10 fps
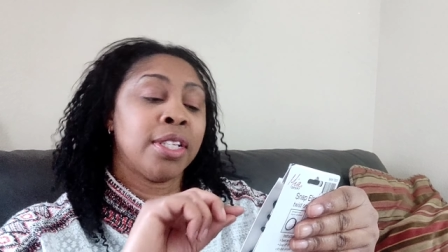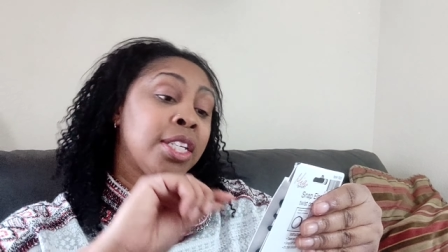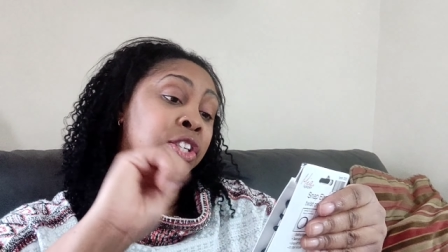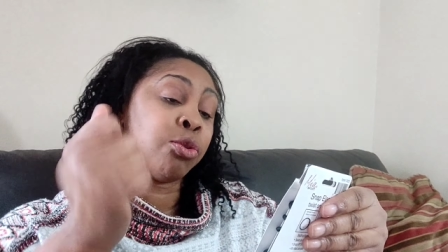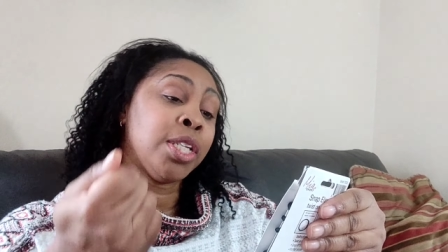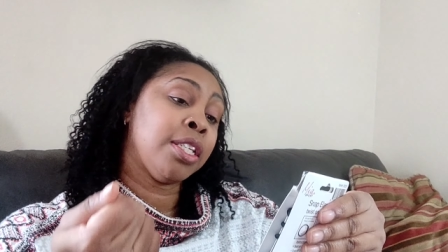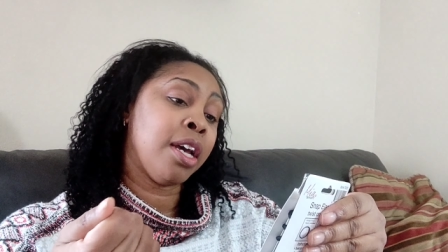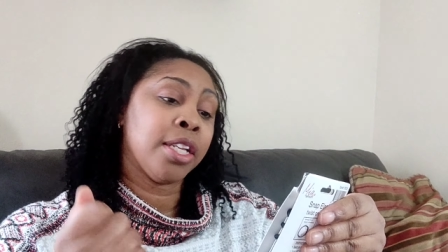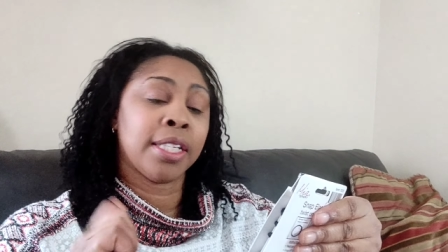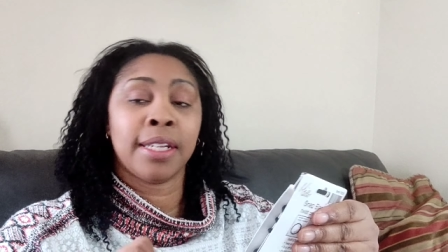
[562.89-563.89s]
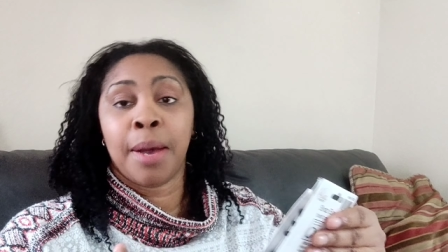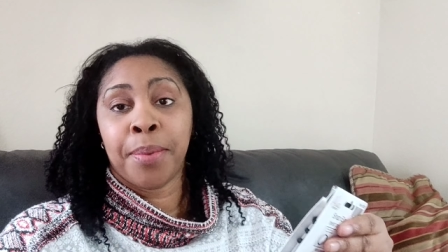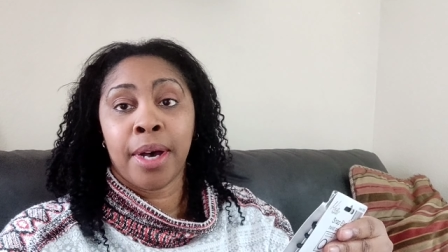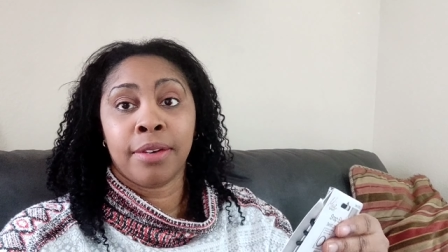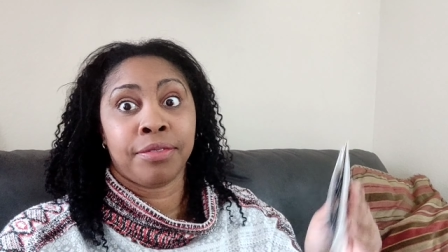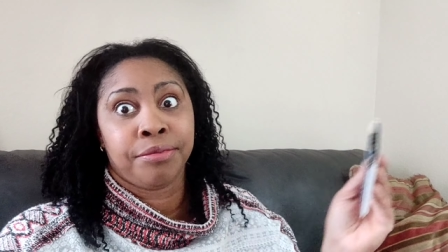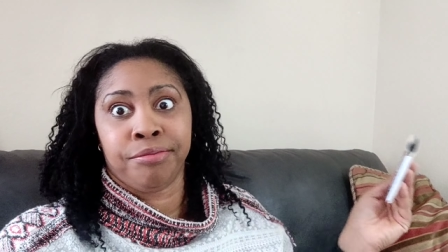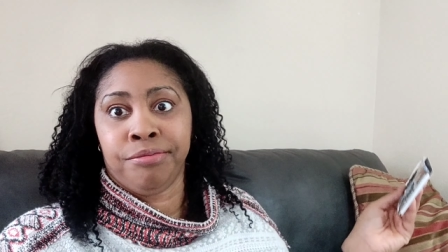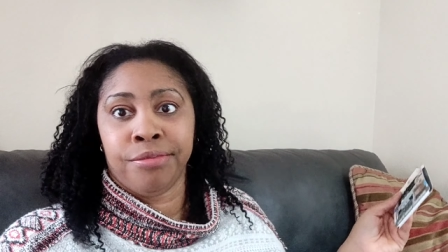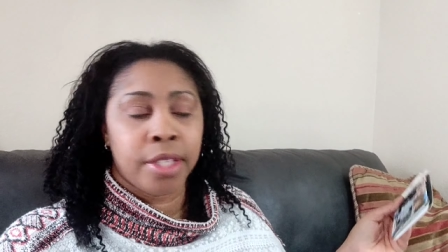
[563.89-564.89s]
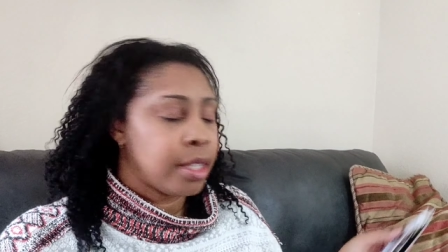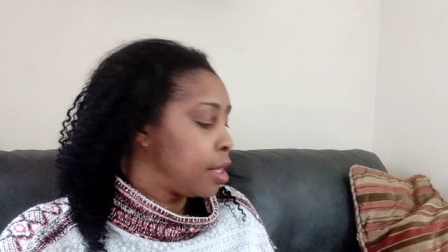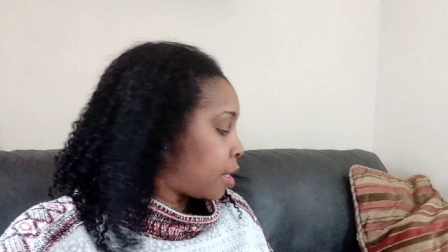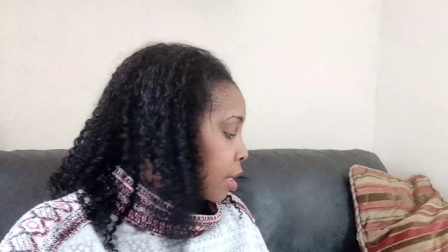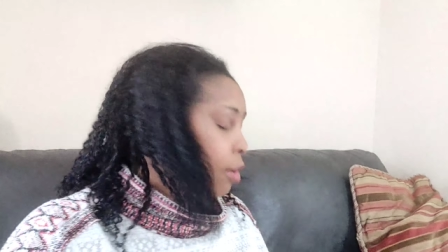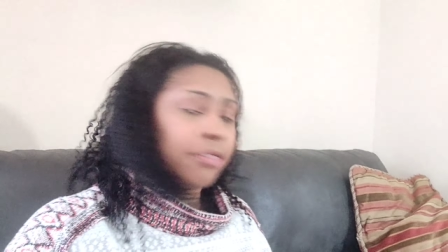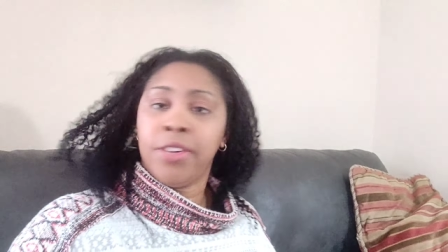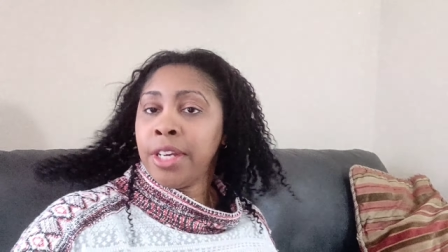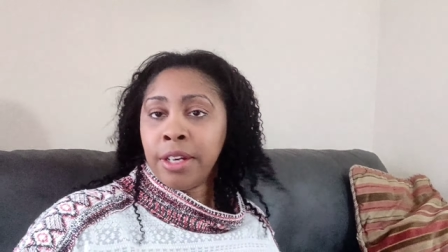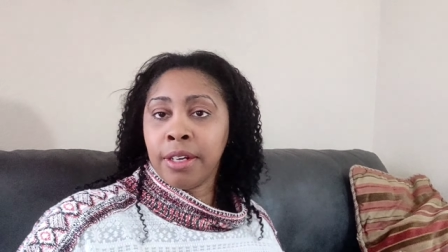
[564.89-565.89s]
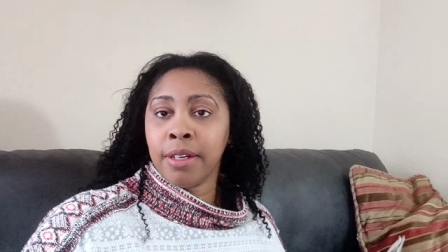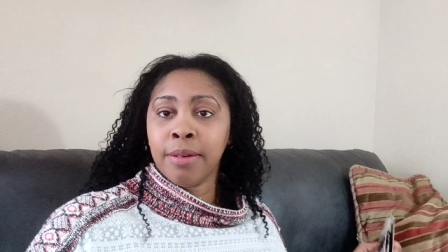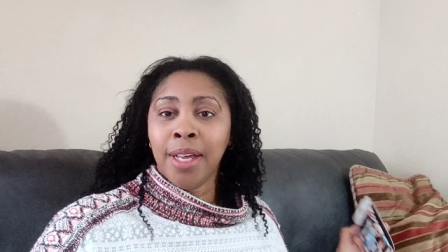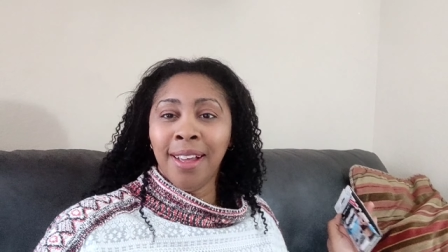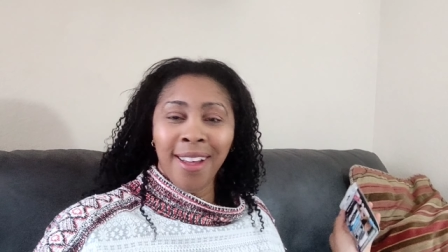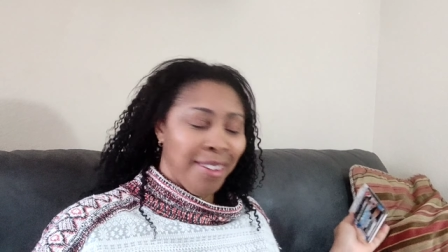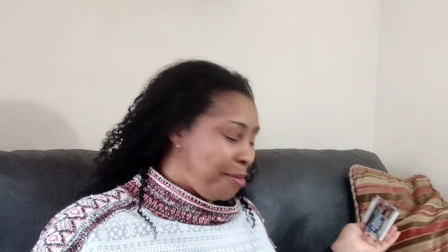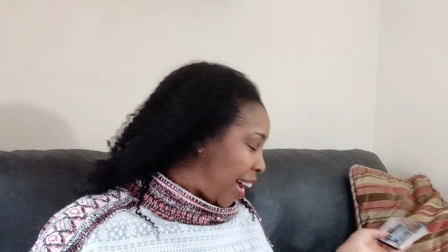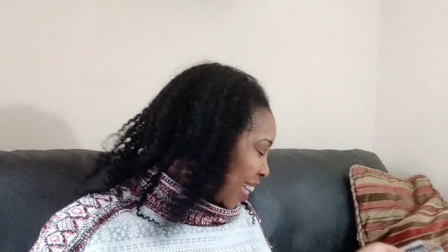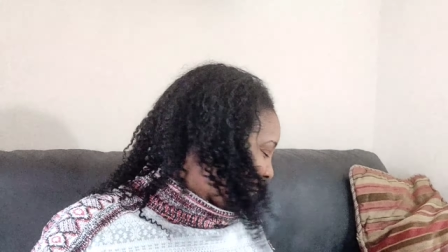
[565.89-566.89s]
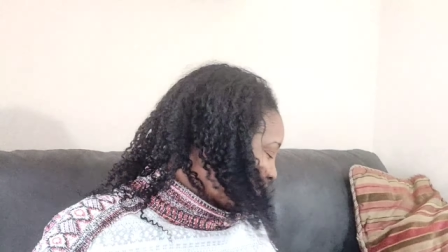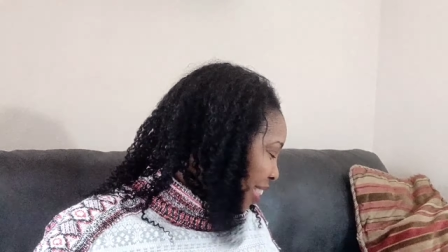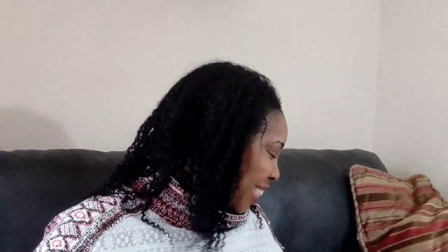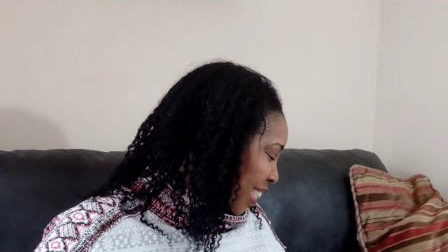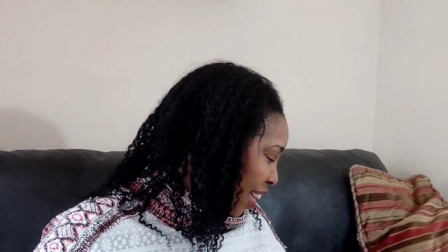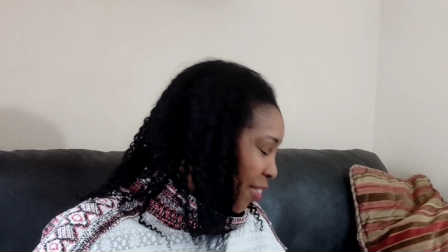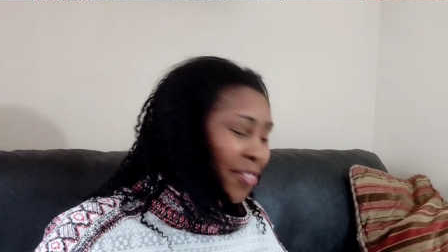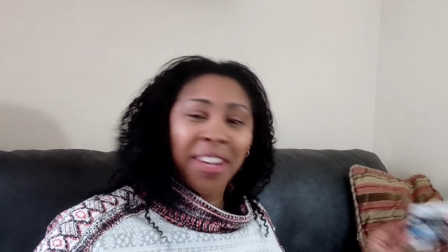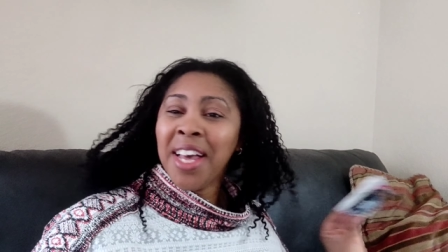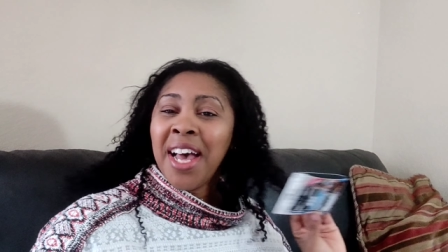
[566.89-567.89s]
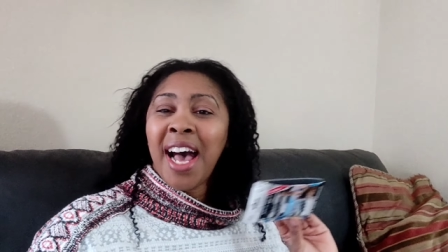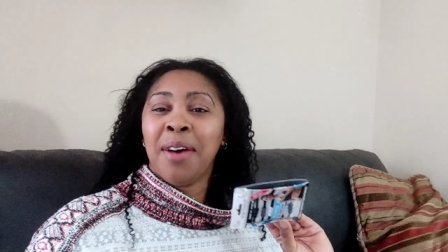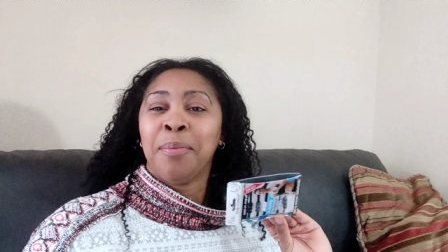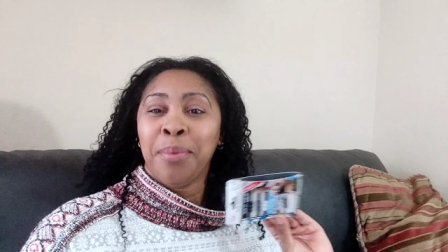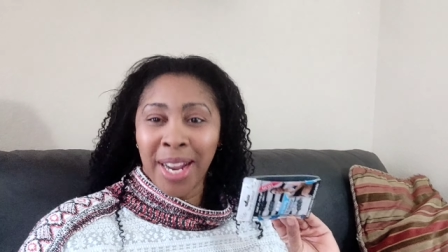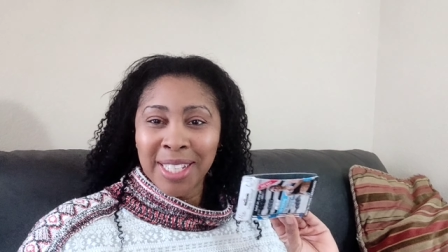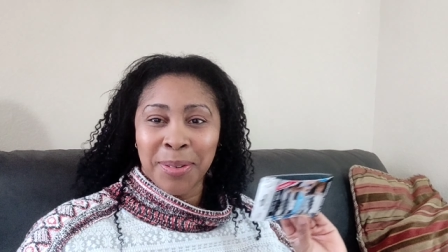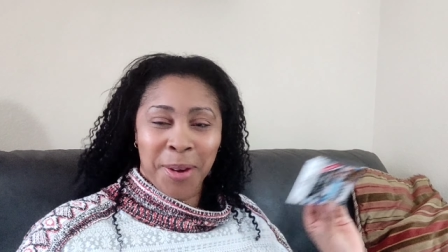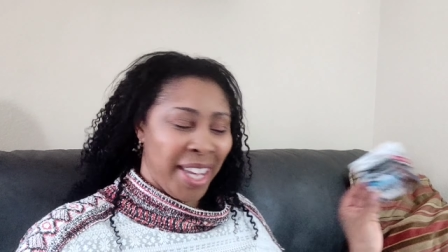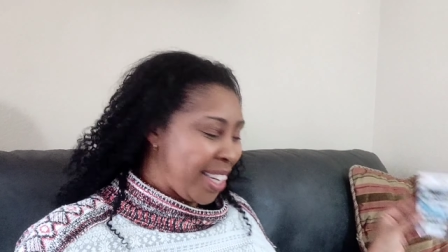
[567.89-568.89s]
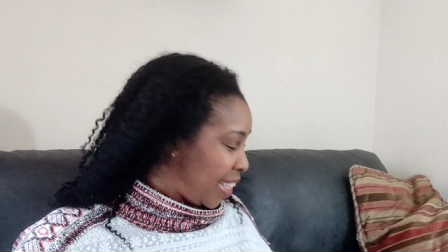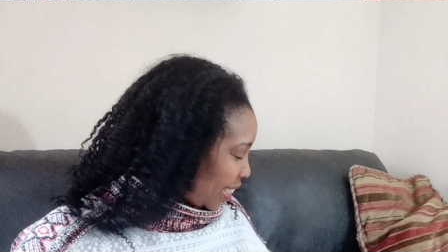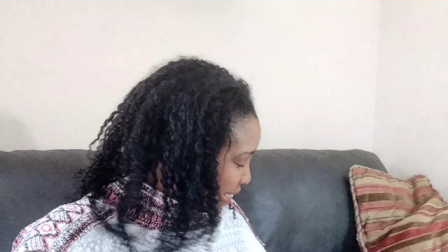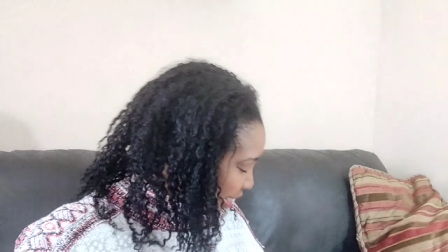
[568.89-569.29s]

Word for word: Oh, it says twist on and snap off. Go figure. My clumsy self breaks one.